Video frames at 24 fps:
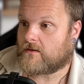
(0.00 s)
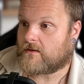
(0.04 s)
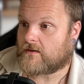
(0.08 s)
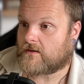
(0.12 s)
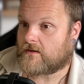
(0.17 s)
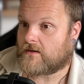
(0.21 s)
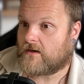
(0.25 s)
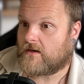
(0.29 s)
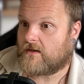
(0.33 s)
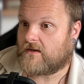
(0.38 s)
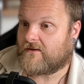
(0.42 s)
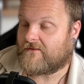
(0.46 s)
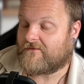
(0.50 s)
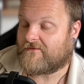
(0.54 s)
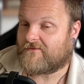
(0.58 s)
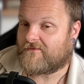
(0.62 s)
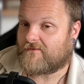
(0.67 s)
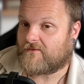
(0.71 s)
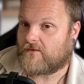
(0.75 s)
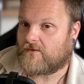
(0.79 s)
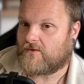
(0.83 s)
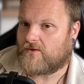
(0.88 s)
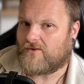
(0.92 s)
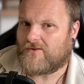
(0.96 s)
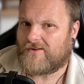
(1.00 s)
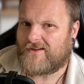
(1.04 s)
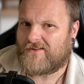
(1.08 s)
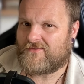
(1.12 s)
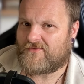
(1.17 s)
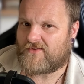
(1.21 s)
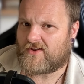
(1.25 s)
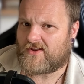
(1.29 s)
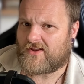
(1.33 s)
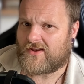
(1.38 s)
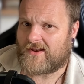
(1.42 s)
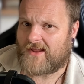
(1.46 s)
kind of not
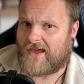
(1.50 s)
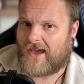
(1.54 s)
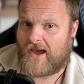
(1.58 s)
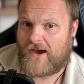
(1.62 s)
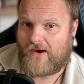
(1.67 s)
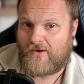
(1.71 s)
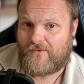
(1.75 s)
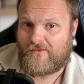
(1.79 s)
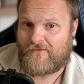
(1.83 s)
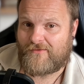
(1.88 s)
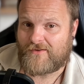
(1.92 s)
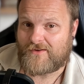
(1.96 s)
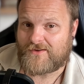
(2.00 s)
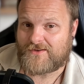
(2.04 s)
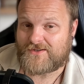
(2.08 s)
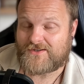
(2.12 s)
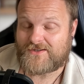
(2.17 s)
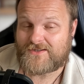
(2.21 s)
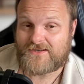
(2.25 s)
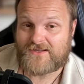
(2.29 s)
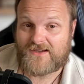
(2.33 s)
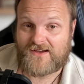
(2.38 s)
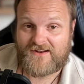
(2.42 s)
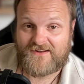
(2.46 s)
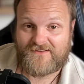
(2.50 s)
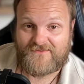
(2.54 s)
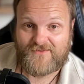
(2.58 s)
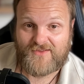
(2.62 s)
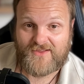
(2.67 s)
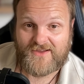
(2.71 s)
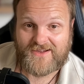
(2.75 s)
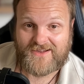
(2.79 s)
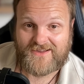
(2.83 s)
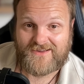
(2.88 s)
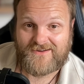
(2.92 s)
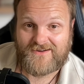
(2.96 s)
even an alpha, just kind of
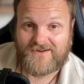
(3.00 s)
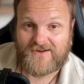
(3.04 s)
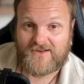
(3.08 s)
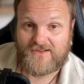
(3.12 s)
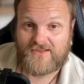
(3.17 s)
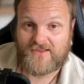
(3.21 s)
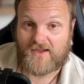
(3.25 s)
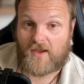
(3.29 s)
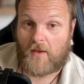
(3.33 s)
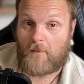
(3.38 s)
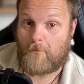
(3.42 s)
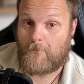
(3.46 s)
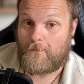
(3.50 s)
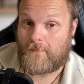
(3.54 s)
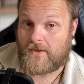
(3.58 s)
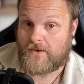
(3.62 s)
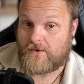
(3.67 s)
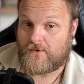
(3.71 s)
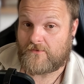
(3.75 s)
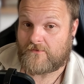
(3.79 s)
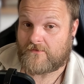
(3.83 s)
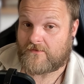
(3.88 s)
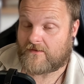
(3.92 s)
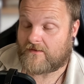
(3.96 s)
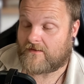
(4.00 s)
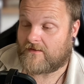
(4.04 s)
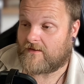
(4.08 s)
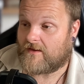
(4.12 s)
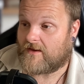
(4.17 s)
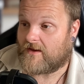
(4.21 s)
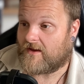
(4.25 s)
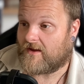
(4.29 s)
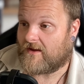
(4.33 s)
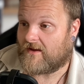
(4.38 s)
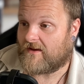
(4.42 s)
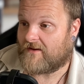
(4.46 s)
like a build
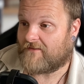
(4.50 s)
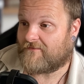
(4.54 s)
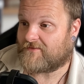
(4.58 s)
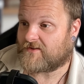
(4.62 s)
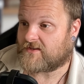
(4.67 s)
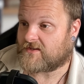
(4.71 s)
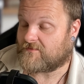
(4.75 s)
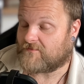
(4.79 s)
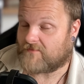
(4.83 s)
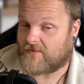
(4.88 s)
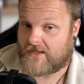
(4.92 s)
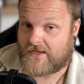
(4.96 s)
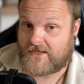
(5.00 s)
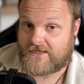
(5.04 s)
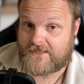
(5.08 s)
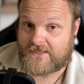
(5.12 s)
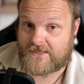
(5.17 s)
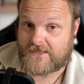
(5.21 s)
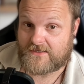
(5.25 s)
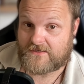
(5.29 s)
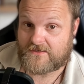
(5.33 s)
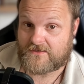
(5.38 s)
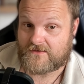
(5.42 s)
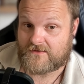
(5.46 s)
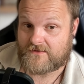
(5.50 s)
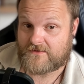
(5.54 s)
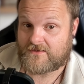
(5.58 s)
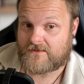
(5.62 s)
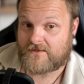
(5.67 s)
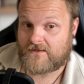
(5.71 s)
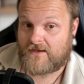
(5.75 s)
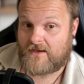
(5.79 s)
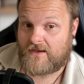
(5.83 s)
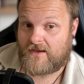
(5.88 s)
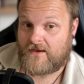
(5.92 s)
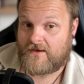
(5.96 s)
for some playtesters.
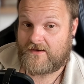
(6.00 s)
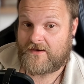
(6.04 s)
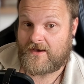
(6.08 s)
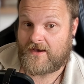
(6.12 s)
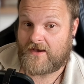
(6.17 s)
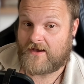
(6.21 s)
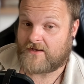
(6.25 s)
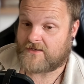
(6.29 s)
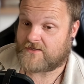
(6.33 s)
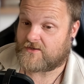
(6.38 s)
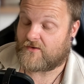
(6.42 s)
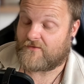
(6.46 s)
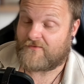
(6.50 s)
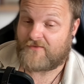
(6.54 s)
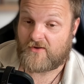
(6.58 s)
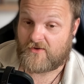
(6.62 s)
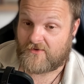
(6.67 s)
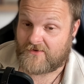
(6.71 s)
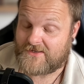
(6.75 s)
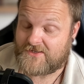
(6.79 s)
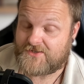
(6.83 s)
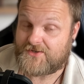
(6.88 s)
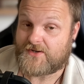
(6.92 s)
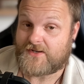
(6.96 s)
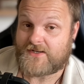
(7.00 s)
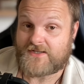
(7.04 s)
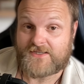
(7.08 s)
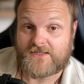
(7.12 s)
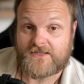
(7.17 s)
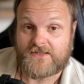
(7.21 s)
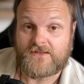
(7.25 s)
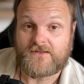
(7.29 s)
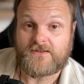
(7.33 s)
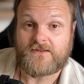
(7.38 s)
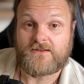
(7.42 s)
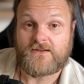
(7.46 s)
So if you're
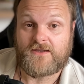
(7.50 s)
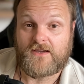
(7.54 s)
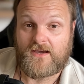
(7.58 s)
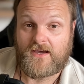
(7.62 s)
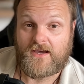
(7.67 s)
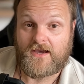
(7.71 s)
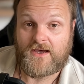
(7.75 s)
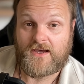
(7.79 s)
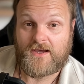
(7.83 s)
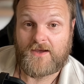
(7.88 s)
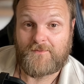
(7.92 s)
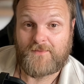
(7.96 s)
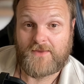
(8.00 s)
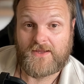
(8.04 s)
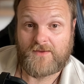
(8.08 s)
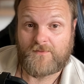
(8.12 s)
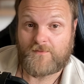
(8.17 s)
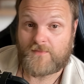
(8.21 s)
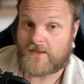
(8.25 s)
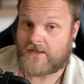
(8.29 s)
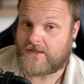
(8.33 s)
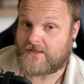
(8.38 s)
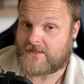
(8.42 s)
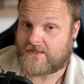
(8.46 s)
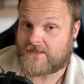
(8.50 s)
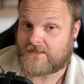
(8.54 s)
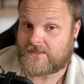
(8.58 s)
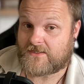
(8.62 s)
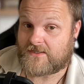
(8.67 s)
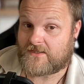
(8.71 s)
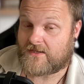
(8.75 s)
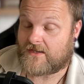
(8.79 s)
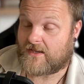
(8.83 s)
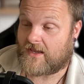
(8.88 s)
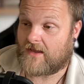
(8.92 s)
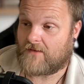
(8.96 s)
interested in playtesting
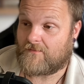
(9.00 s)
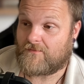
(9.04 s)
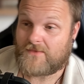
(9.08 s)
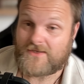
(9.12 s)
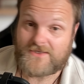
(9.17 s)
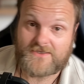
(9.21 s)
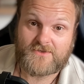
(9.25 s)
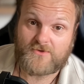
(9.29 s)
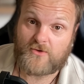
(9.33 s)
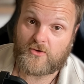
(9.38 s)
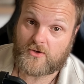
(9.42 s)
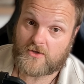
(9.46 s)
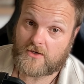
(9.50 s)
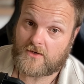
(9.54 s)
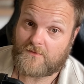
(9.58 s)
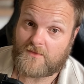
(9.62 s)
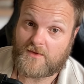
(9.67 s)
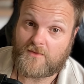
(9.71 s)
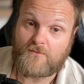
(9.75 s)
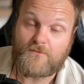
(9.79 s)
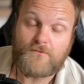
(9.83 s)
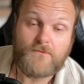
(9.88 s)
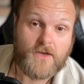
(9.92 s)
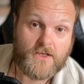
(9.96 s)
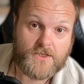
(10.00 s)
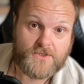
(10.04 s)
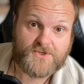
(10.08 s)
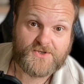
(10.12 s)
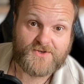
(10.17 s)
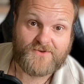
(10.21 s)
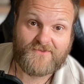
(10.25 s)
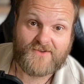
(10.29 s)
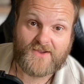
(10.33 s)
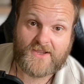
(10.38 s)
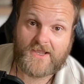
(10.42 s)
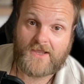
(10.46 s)
the game, it's not going to be much
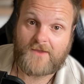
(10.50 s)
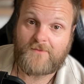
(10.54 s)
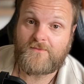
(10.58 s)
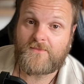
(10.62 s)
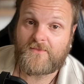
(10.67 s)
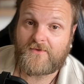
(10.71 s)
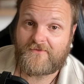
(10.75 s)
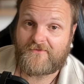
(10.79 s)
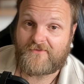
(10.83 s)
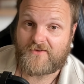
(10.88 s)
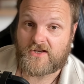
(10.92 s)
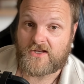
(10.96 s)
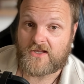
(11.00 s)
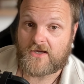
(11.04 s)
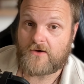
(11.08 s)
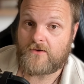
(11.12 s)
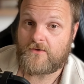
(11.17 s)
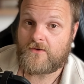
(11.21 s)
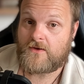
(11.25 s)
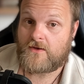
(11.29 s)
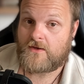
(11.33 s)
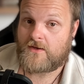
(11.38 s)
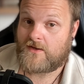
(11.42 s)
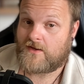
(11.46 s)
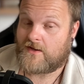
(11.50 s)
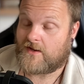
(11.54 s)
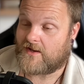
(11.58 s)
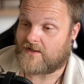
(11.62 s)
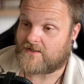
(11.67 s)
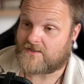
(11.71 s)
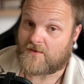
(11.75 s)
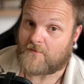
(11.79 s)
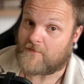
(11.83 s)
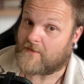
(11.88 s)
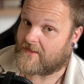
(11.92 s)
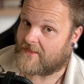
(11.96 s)
of a game for now,
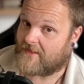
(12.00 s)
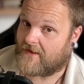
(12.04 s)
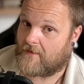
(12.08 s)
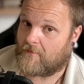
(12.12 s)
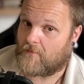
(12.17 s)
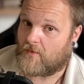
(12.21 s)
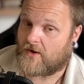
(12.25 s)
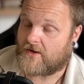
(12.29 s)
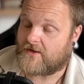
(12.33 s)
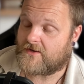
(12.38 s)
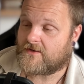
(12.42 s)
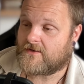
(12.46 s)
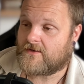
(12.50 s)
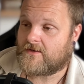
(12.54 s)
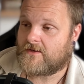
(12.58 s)
so bear that in mind.